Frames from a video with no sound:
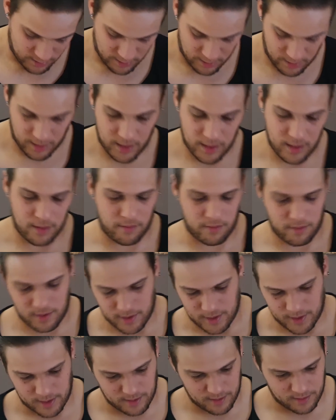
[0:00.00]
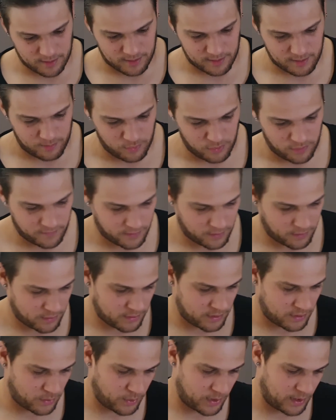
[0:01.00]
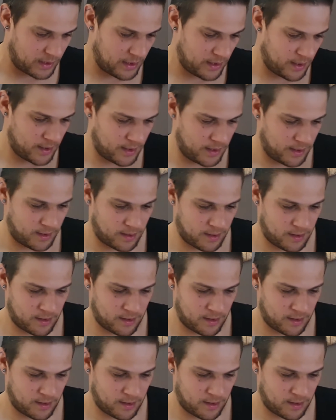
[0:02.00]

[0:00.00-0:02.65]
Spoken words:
Okay, right. And moving on quickly.